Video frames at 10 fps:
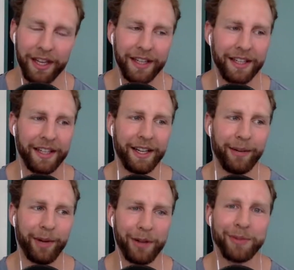I
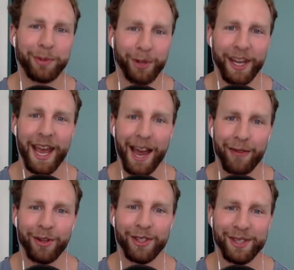was pretty
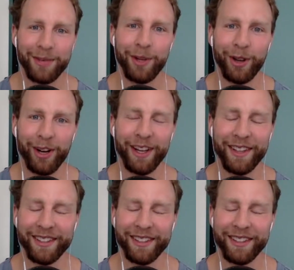average, to be honest.